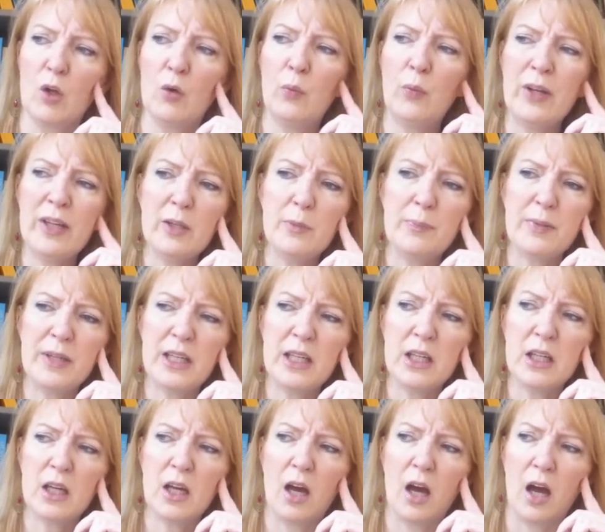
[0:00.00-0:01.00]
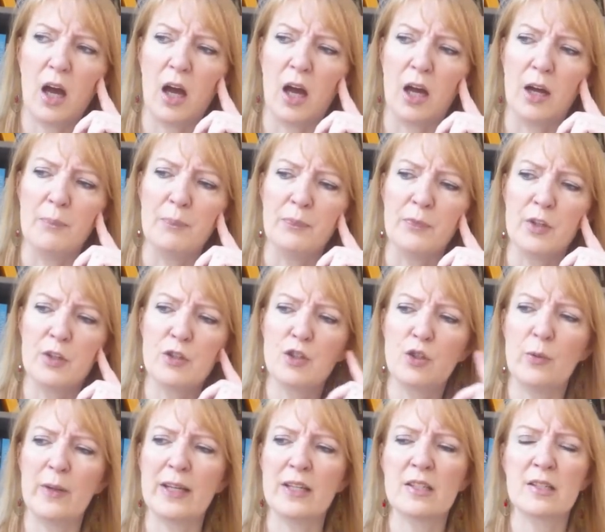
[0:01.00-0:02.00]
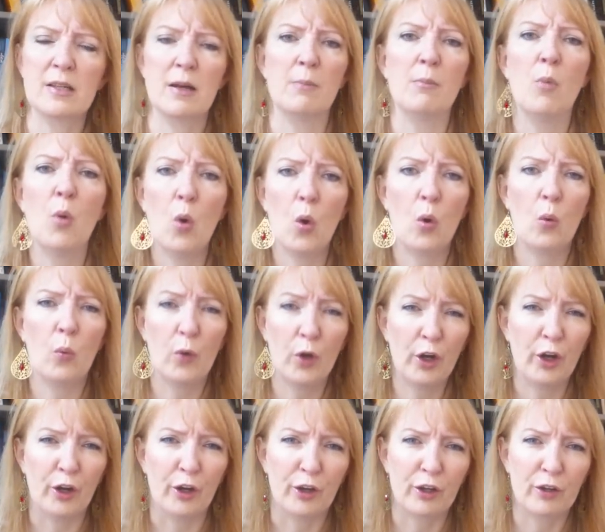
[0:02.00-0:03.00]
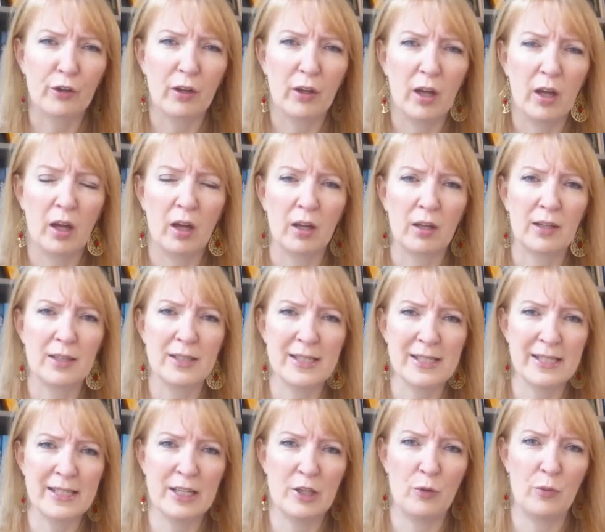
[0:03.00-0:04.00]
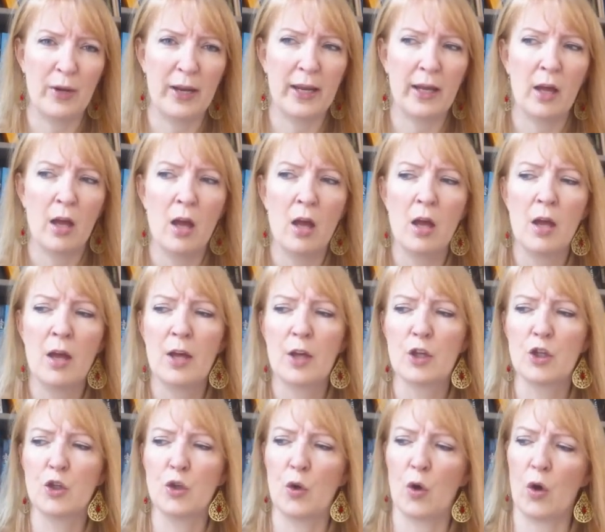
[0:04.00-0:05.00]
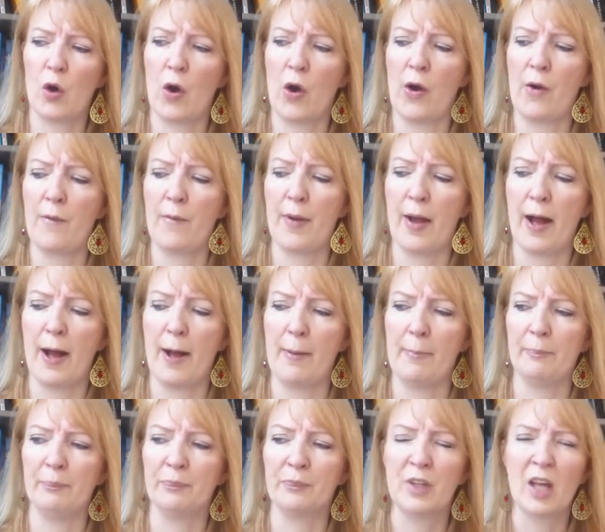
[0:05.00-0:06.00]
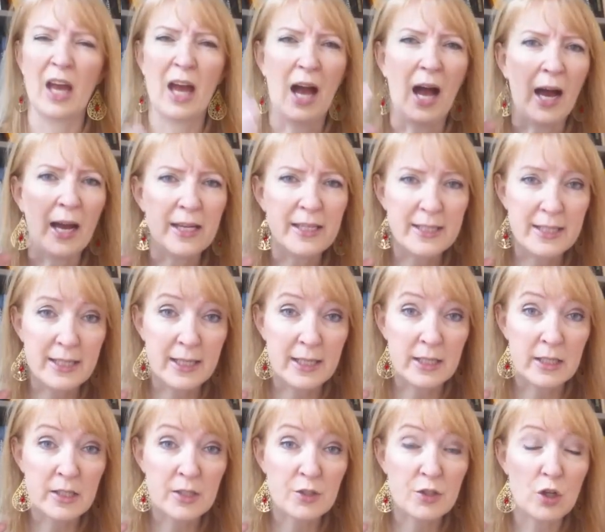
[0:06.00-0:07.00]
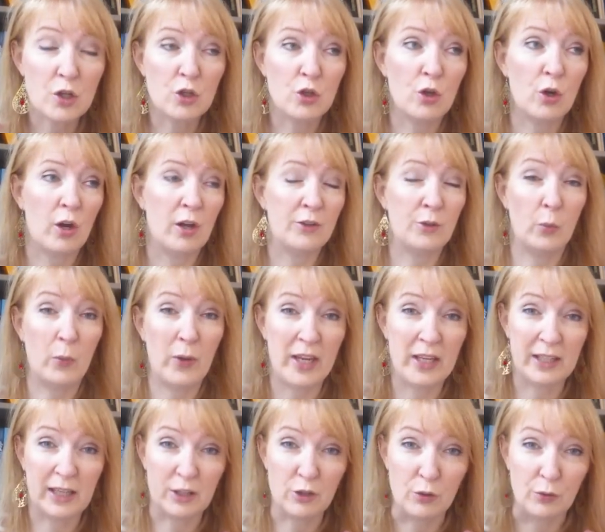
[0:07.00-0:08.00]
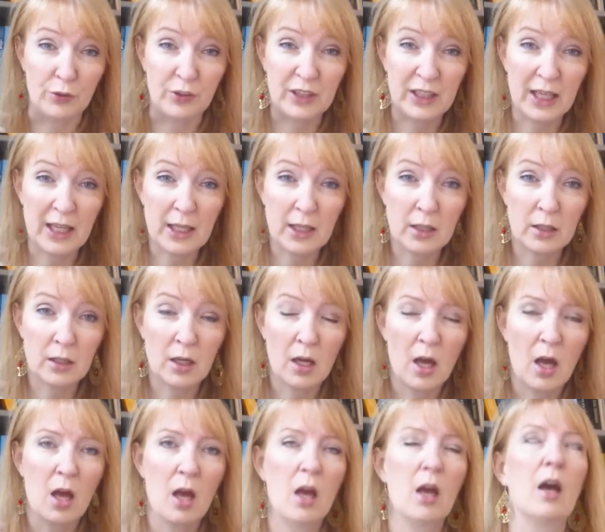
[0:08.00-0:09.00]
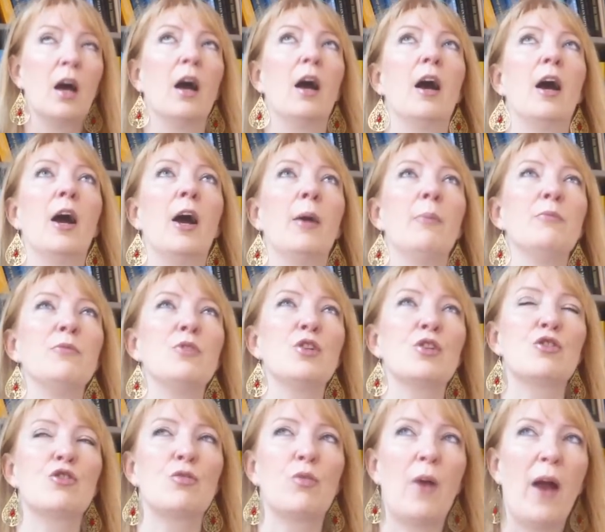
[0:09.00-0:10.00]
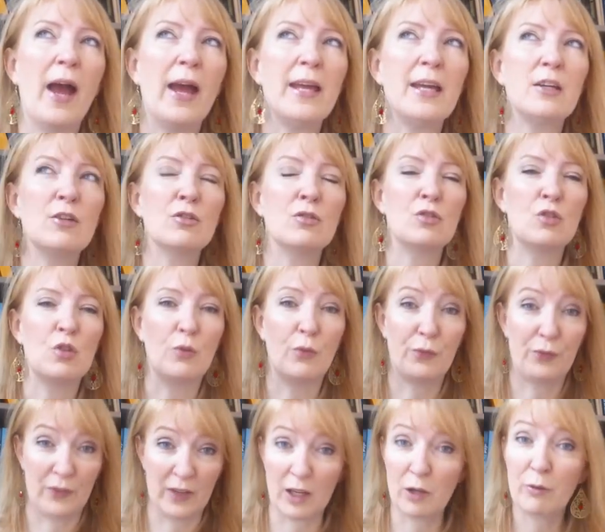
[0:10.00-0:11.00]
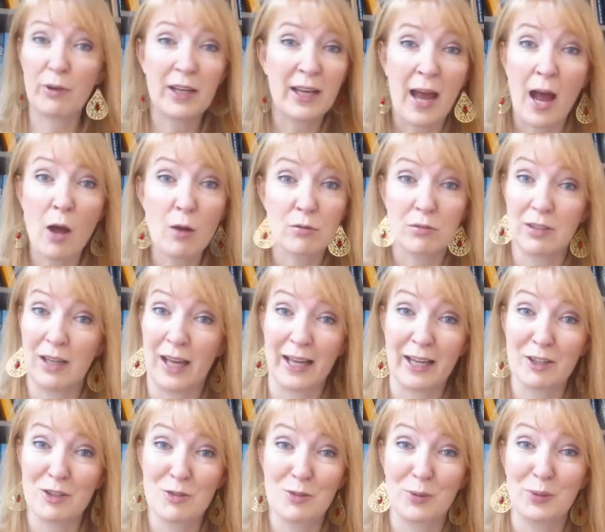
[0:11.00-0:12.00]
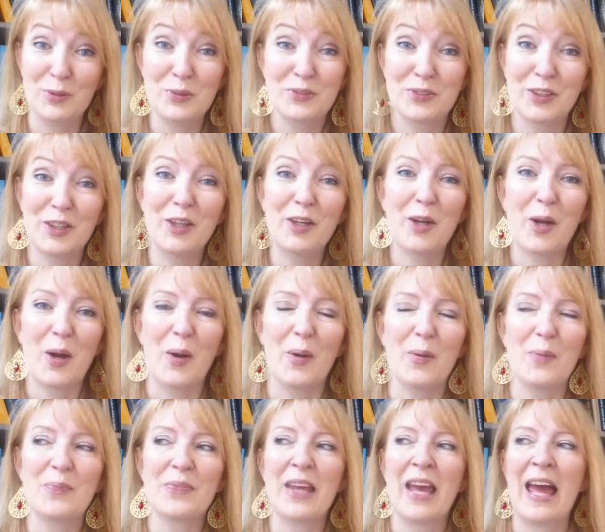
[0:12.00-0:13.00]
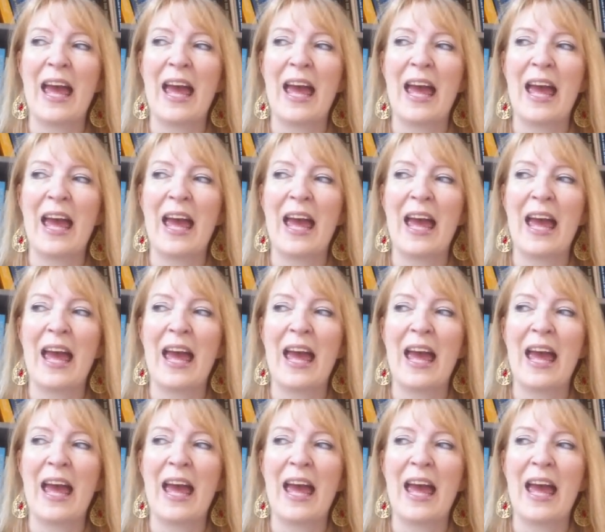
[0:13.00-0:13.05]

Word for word: will be um, doing some more work uh, considering your um, ideas, your, the way that you think. Um, you're trying to figure it out like a true Virgo,